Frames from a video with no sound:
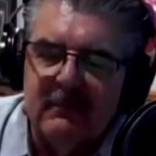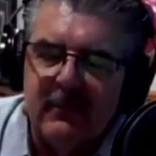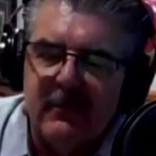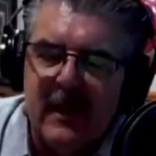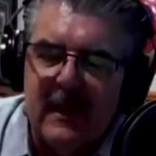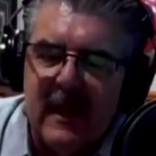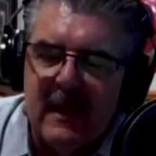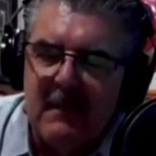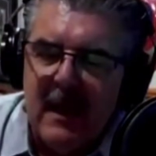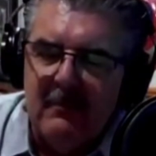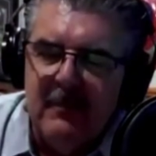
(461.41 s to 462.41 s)
thinking
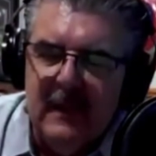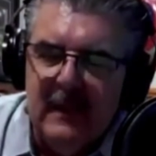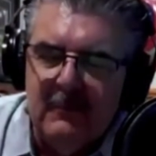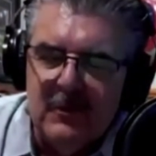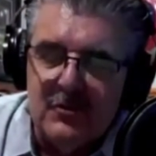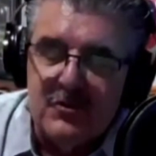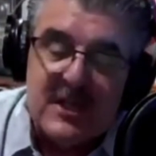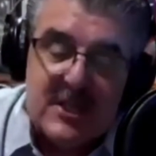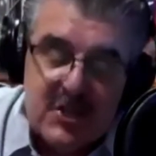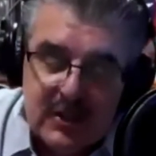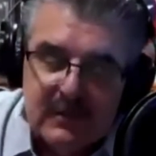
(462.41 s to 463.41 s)
about being a
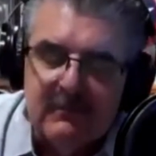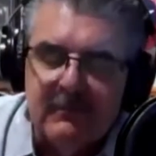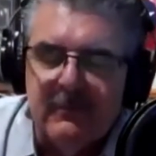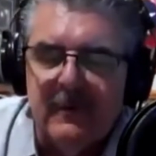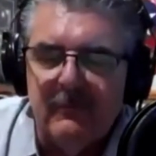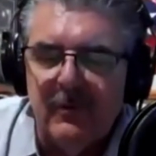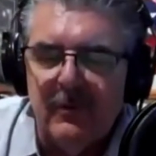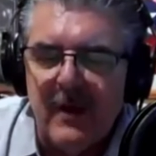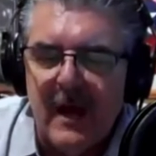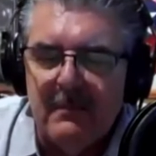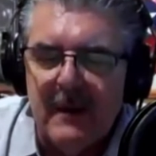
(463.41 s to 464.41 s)
musician, if you
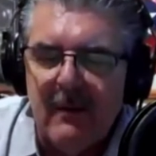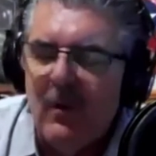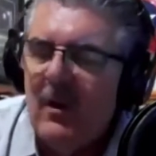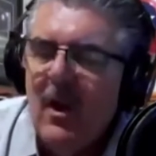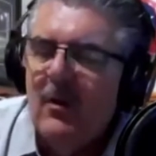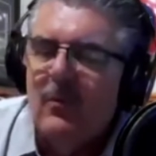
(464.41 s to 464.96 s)
thought about